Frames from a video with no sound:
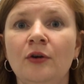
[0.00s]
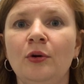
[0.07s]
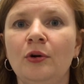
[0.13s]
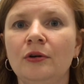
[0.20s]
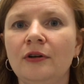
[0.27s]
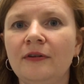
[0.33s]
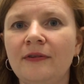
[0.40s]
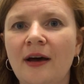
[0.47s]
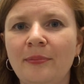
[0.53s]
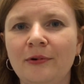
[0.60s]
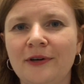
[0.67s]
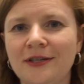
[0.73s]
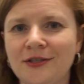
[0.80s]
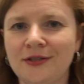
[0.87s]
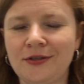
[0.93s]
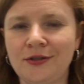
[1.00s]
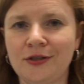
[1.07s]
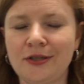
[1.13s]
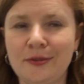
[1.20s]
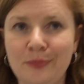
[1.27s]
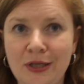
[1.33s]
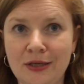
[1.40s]
Order of operations
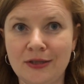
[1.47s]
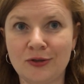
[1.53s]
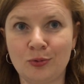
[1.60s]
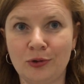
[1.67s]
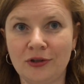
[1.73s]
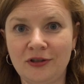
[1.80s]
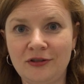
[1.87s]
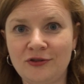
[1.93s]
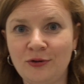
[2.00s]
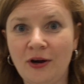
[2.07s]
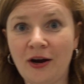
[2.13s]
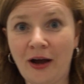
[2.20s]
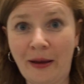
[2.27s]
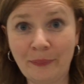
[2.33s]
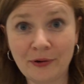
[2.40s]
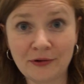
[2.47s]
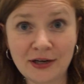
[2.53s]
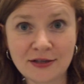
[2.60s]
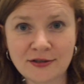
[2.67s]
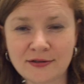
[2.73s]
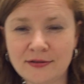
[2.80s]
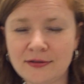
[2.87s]
just means we're going to do our
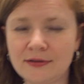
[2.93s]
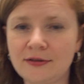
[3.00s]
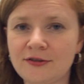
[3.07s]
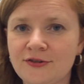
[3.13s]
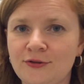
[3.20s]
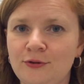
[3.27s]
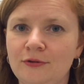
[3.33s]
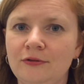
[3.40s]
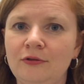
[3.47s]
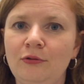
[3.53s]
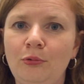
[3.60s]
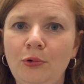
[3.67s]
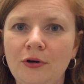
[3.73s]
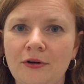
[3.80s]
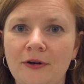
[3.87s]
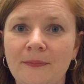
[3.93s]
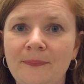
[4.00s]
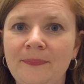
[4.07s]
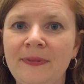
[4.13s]
operations in a certain order.